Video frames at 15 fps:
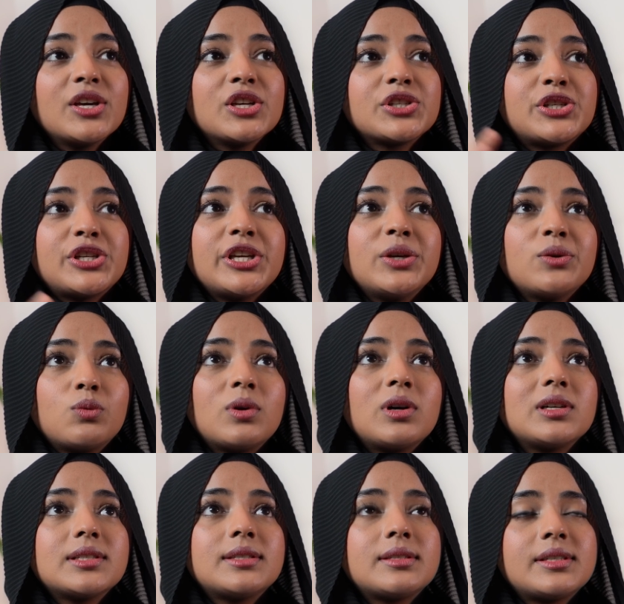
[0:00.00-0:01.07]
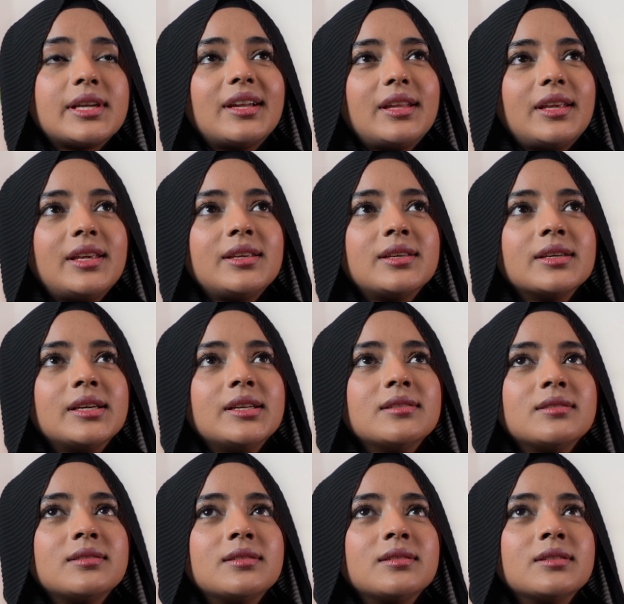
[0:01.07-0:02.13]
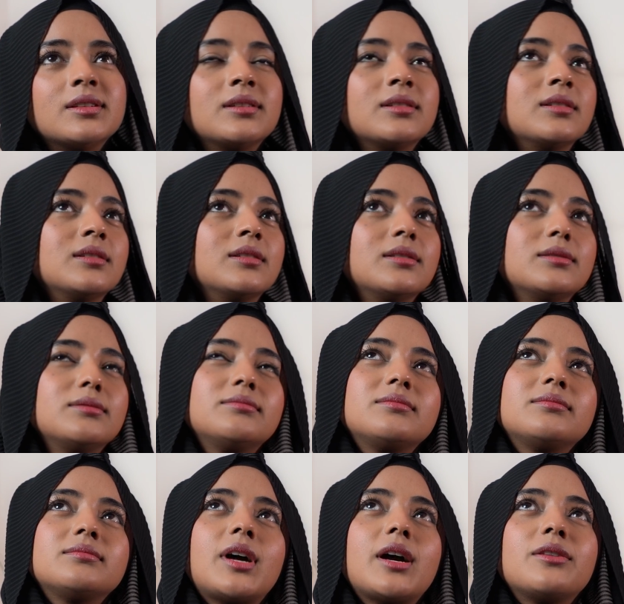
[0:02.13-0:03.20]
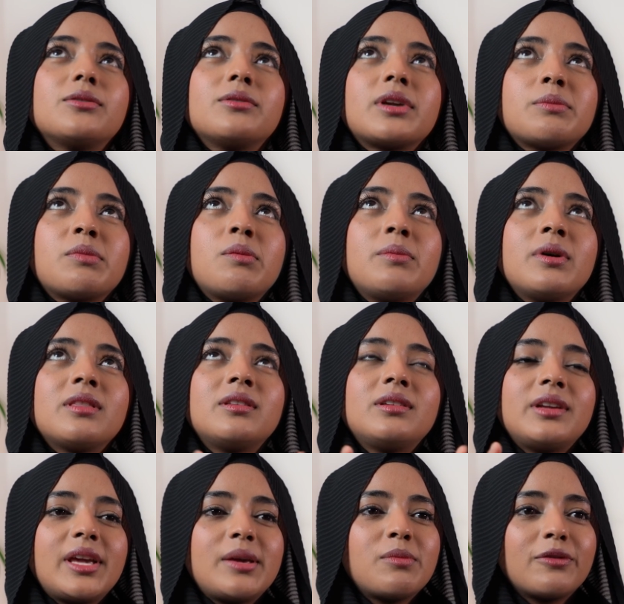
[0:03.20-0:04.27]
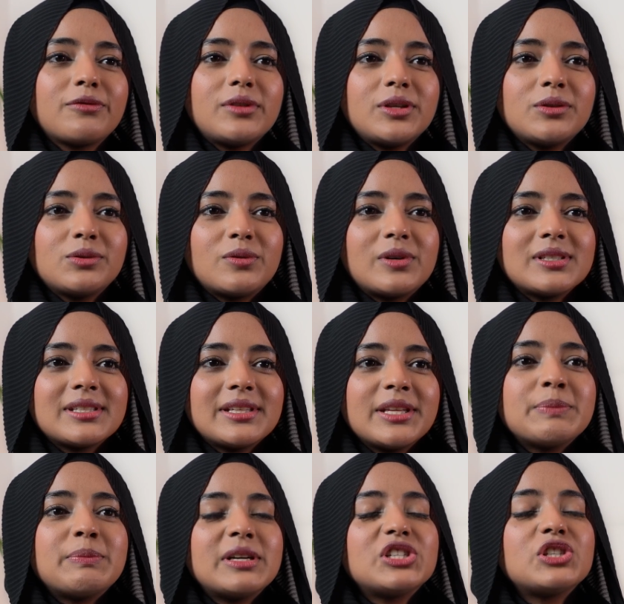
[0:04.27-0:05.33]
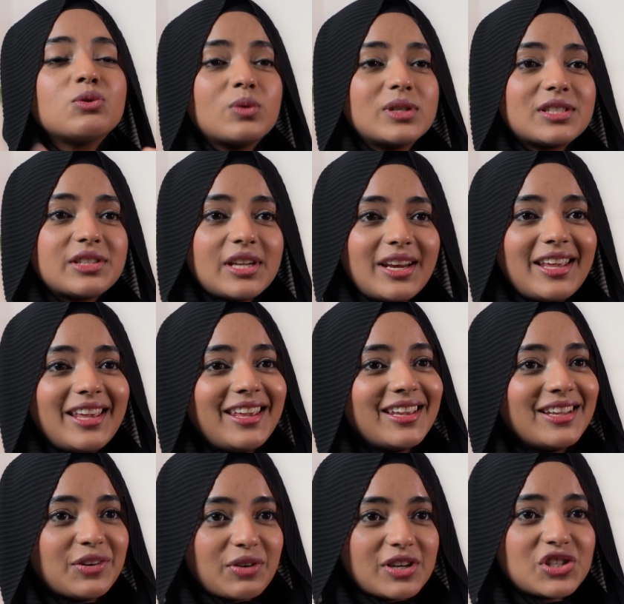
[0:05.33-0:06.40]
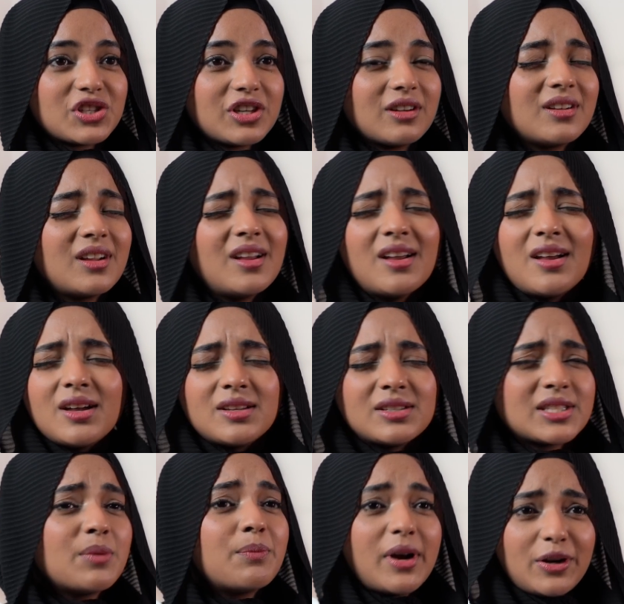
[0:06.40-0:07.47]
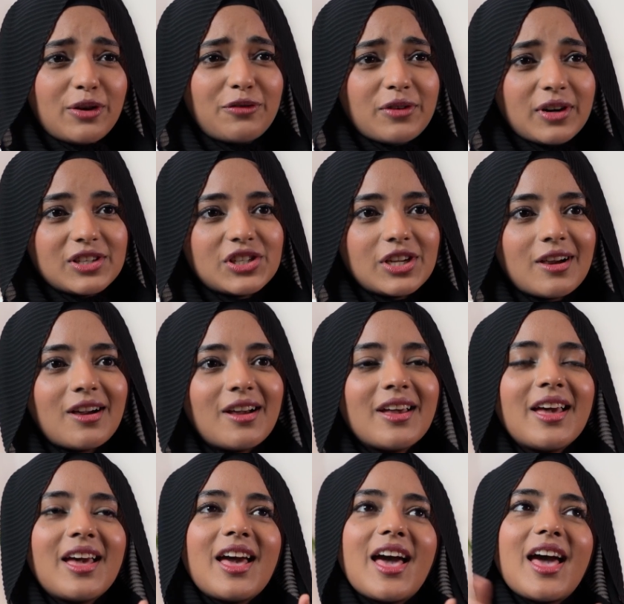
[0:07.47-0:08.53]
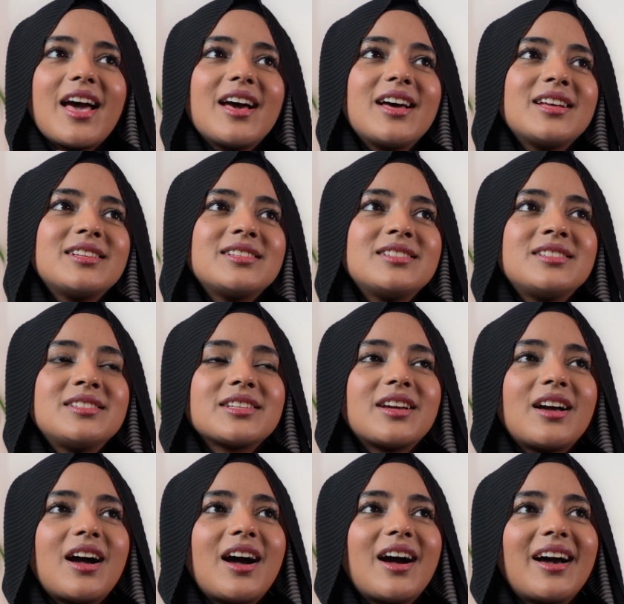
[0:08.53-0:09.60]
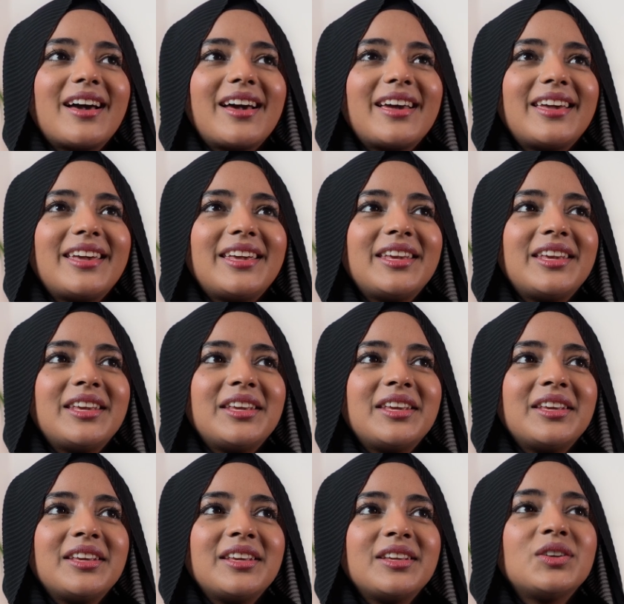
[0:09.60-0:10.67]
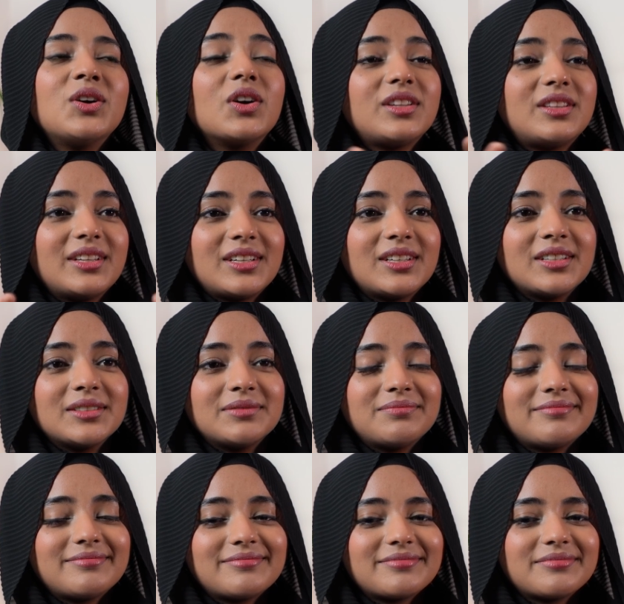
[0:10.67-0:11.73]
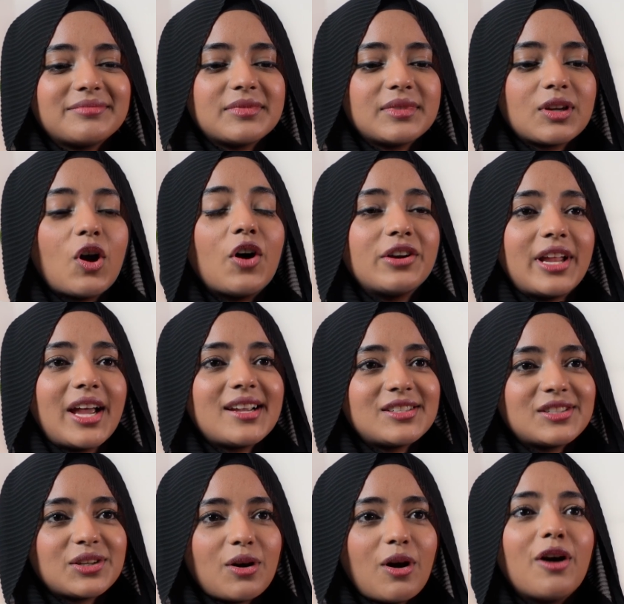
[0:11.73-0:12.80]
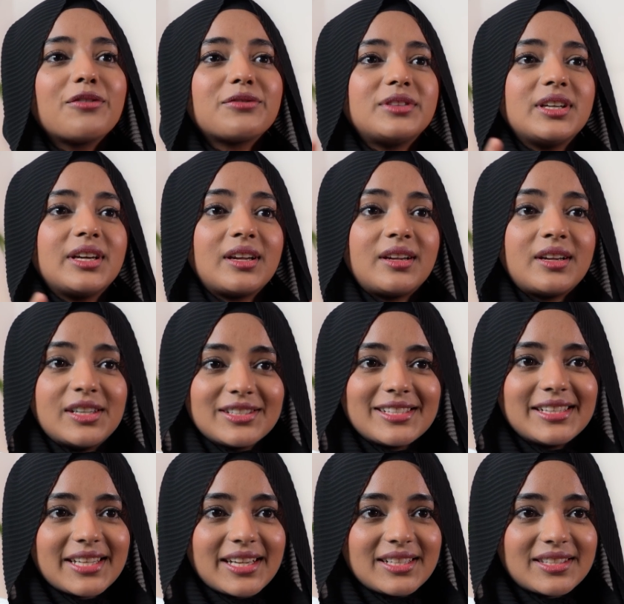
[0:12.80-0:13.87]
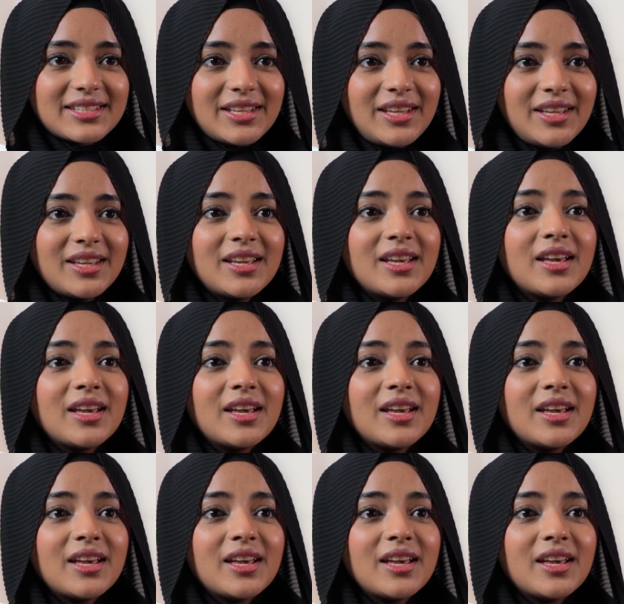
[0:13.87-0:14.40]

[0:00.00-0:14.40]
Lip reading: She was studying in I don't remember the name of the university, but she was studying in Russia, some part of Russia, and I got the contact of the consultancy